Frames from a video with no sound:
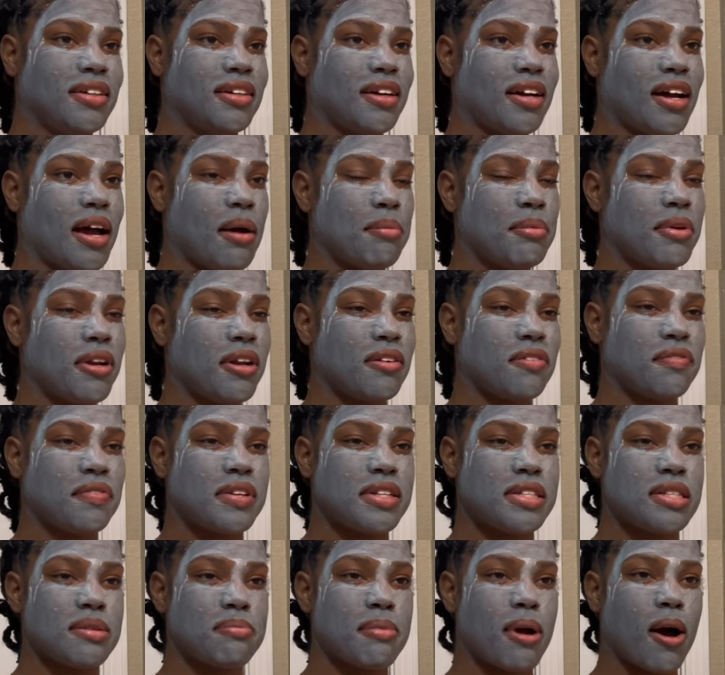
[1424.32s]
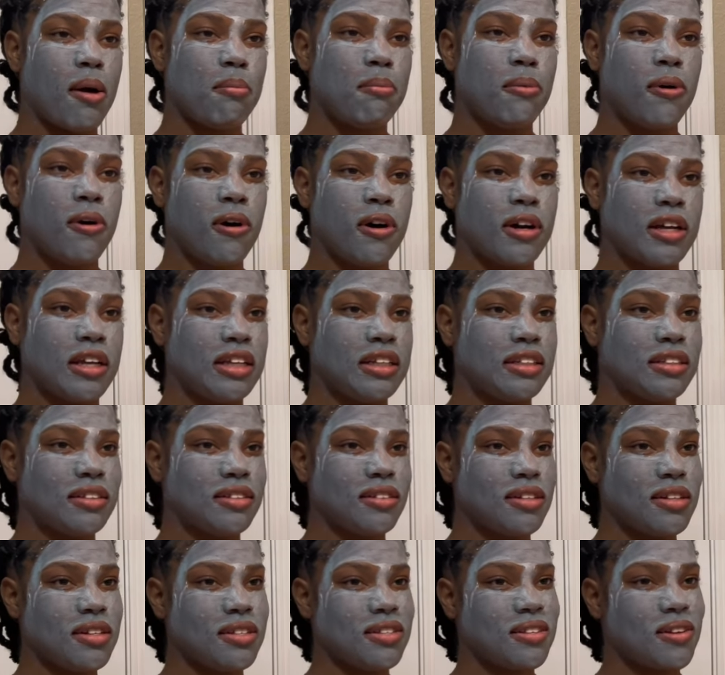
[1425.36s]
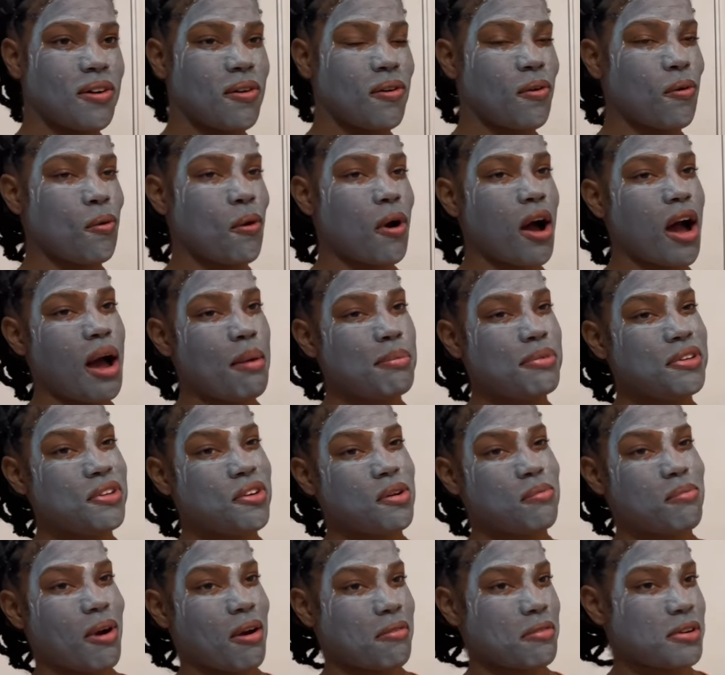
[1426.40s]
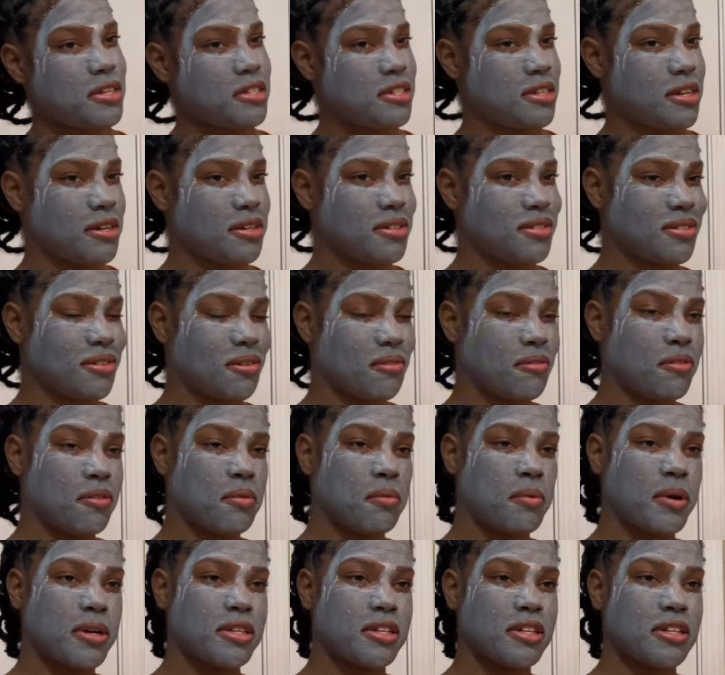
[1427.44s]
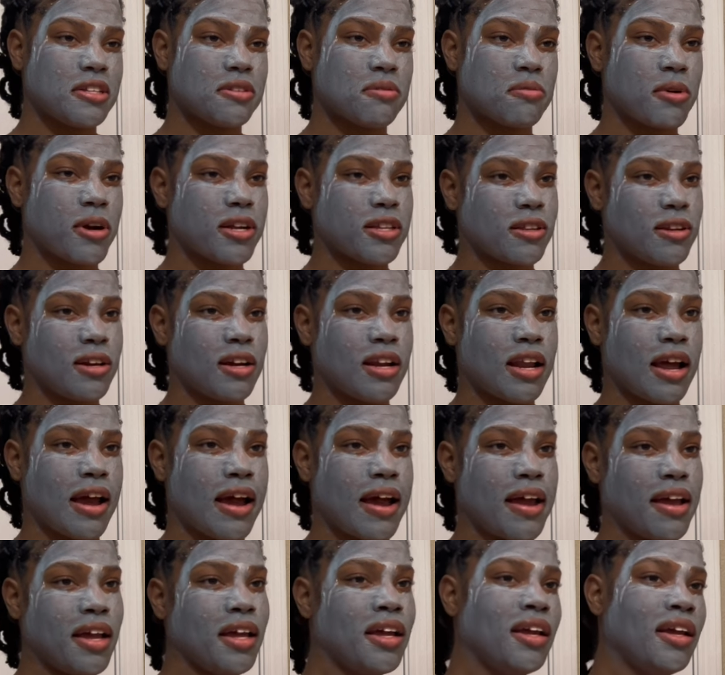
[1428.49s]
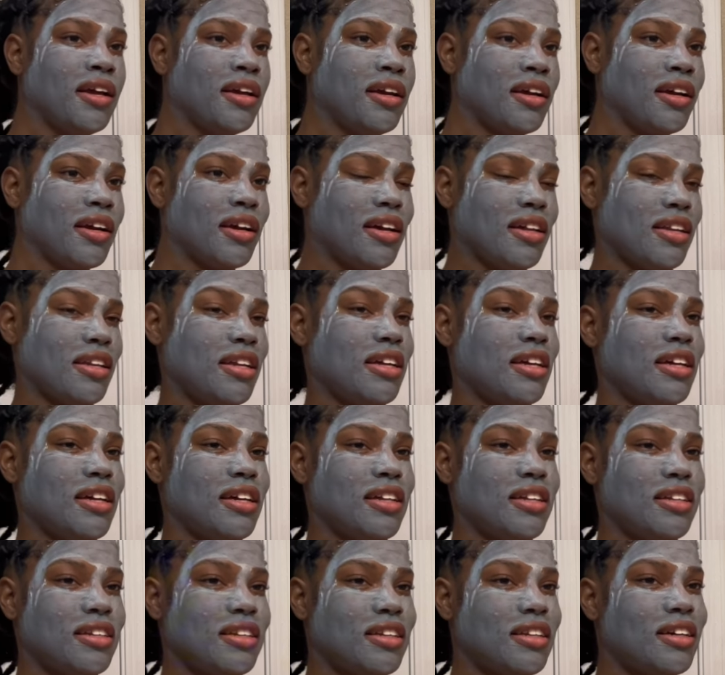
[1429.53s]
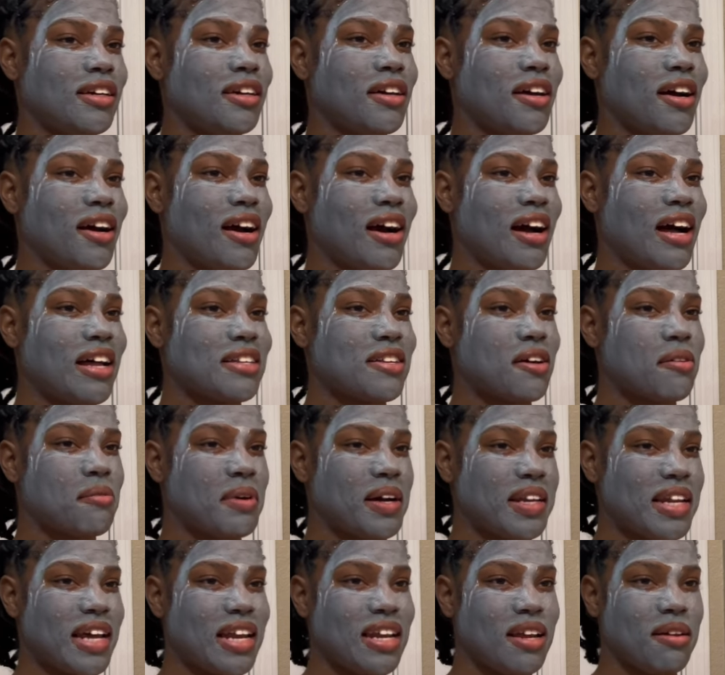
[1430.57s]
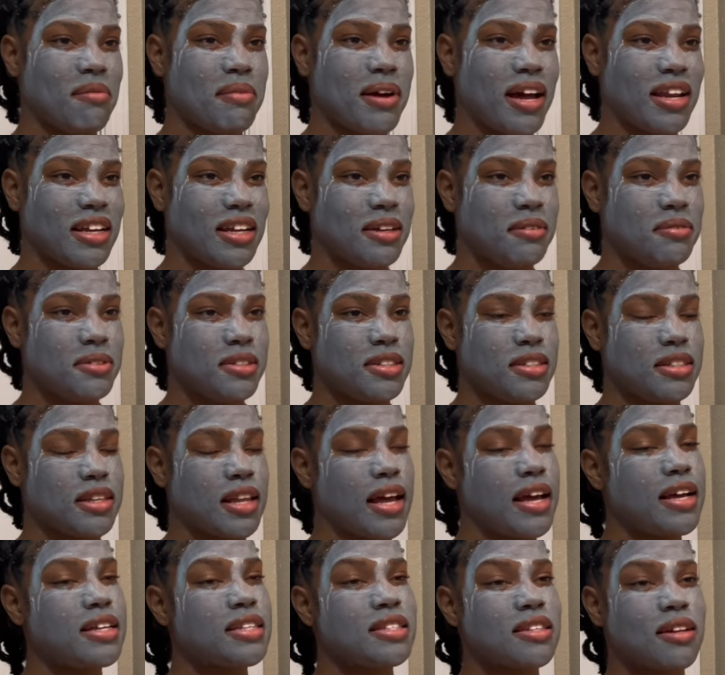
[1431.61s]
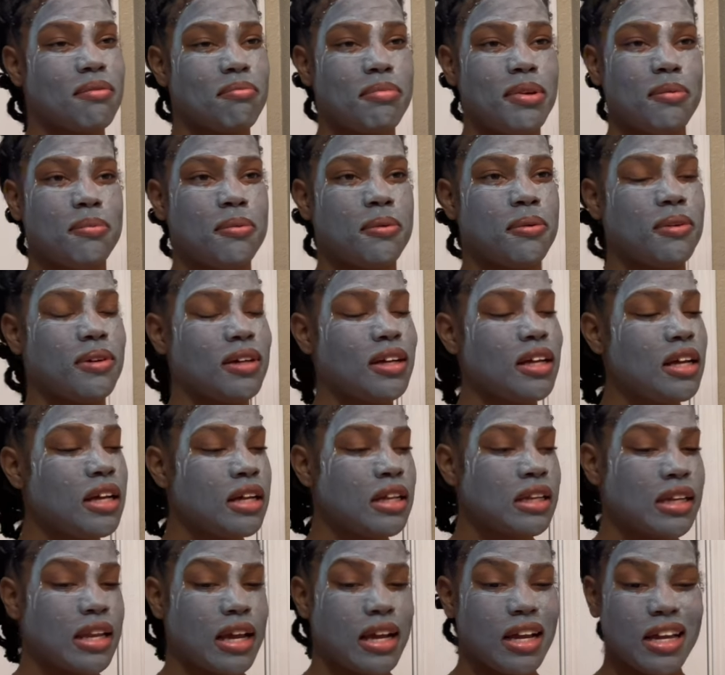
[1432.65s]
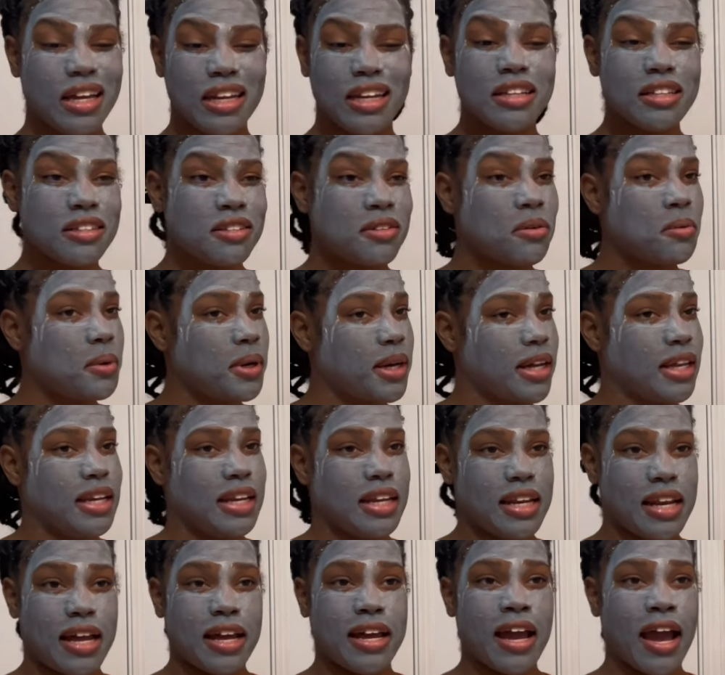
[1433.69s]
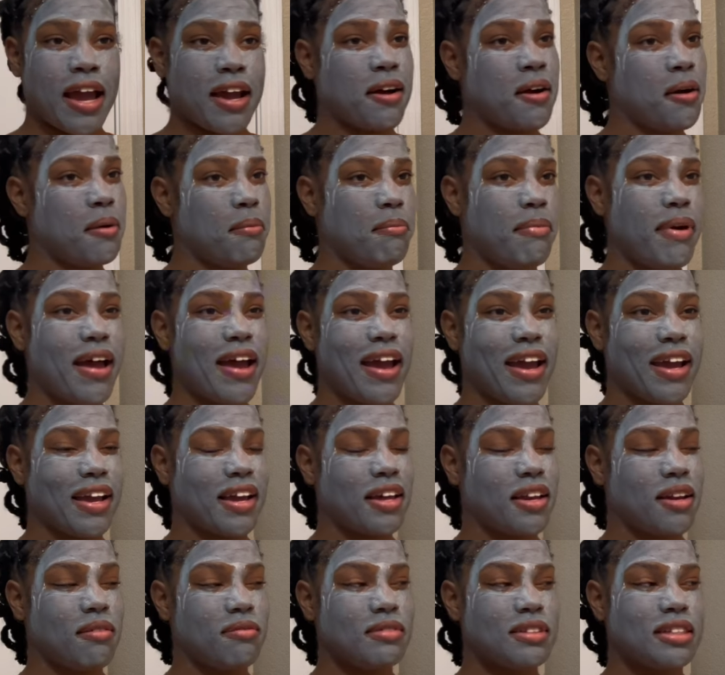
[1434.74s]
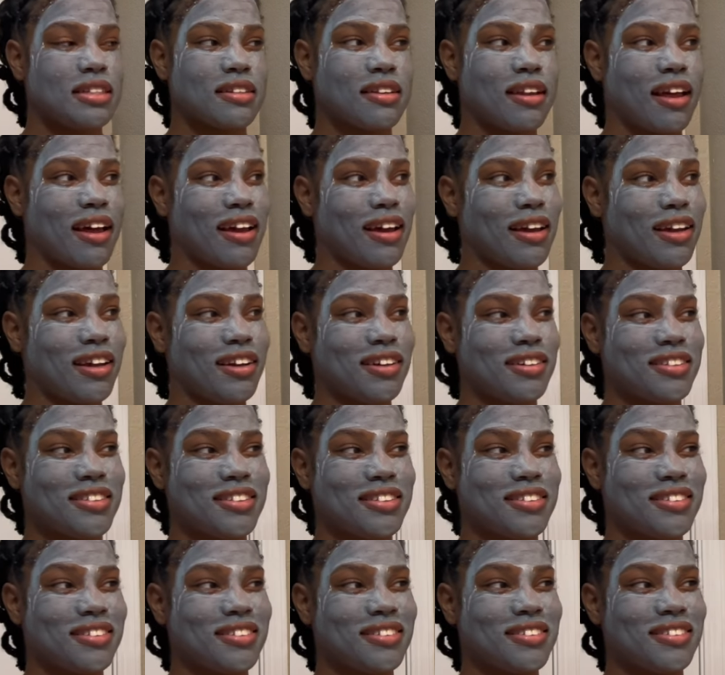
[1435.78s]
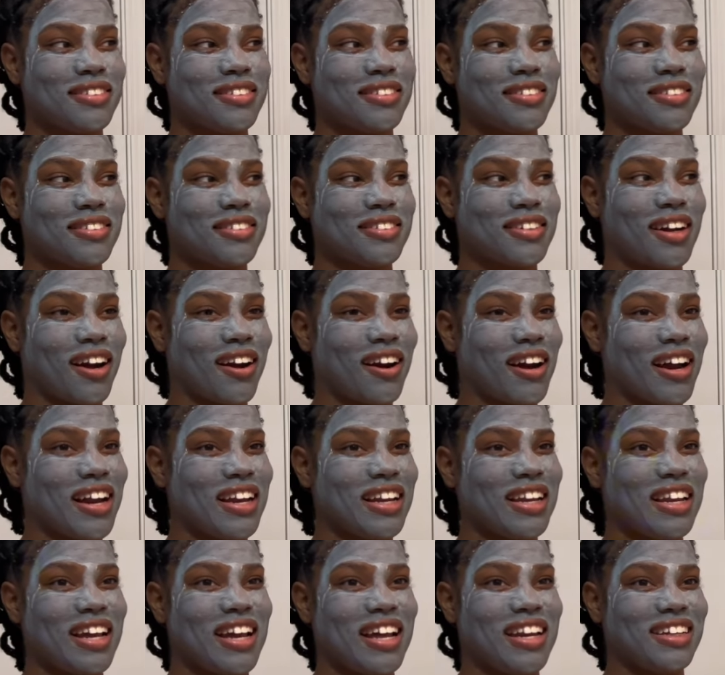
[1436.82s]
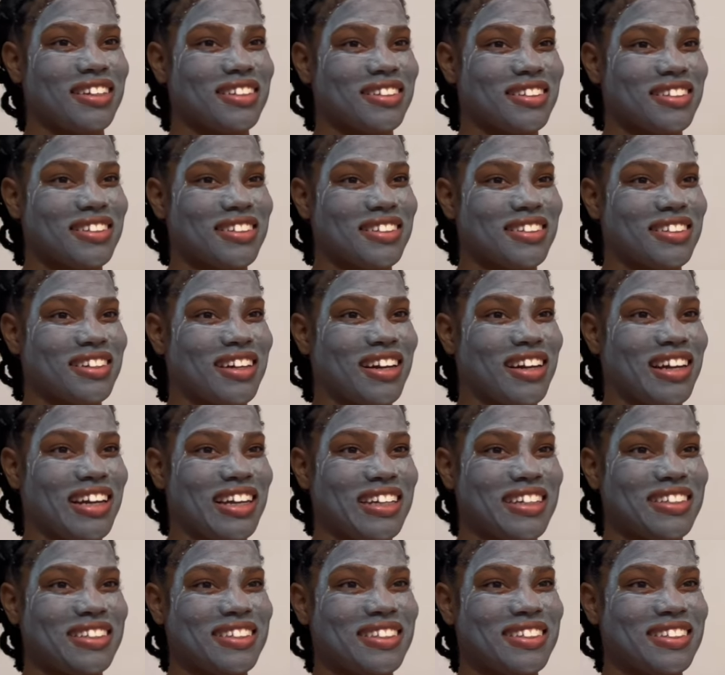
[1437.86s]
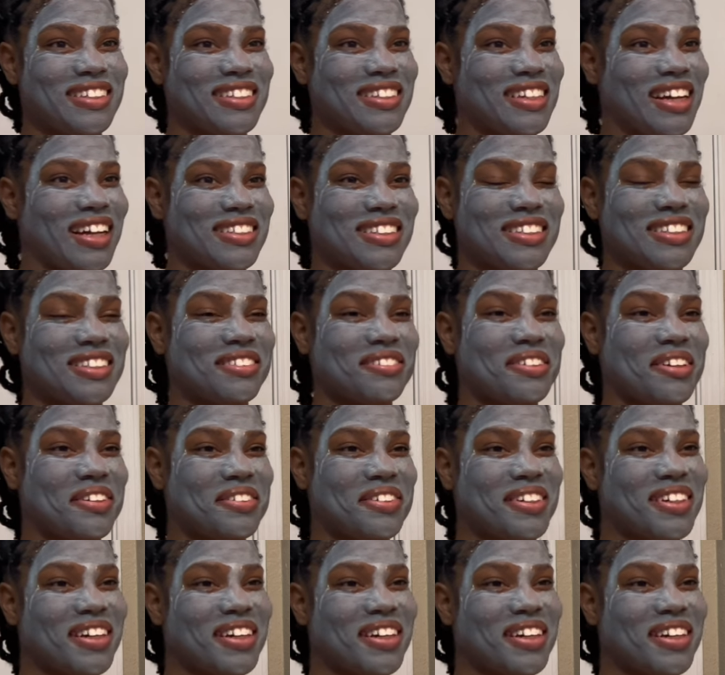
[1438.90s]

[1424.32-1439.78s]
I've been on the fence about bulking. So I've been on my research over whether it's worth it or not. And then I told my daddy about it, and he was just like, some people, they get into it and then they can't come back. And I'm just like, all right, daddy. All right. I just won't.